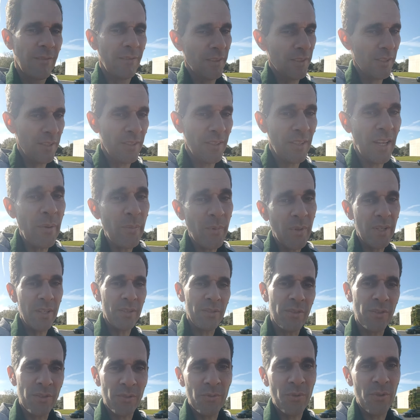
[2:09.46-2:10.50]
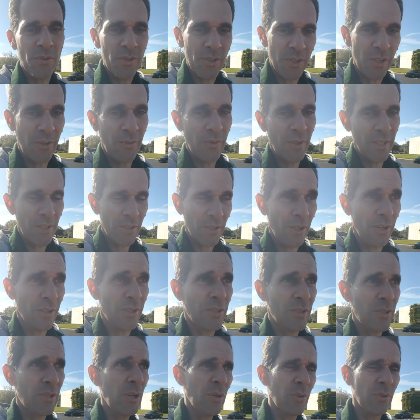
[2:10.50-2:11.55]
Because Ebenezer Scrooge and the Grinch are
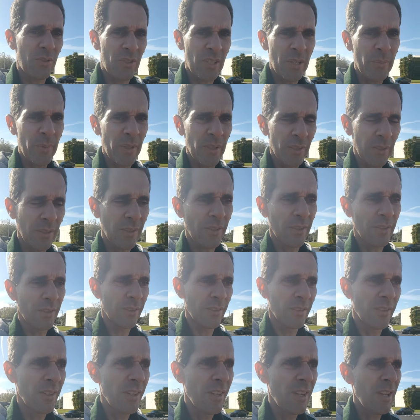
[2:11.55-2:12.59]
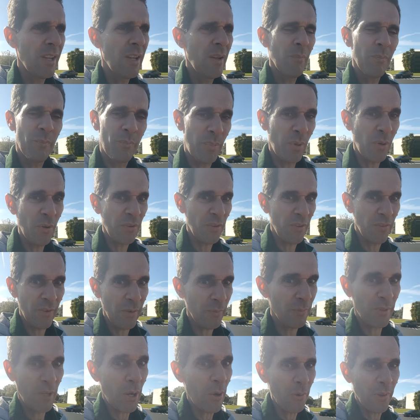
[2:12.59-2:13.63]
so similar. Both of
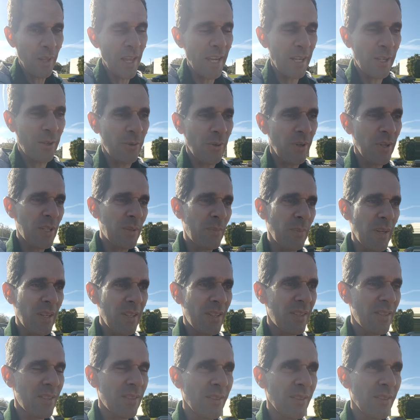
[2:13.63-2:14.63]
them don't like Christmas.